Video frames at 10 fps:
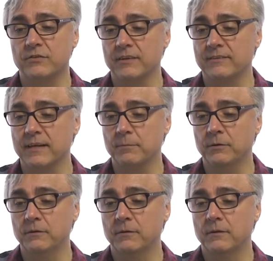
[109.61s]
for
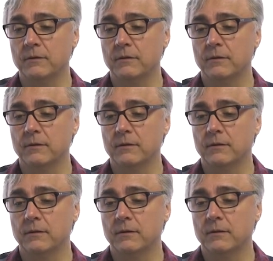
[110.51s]
example,
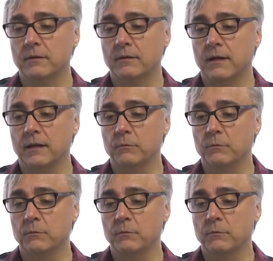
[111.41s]
I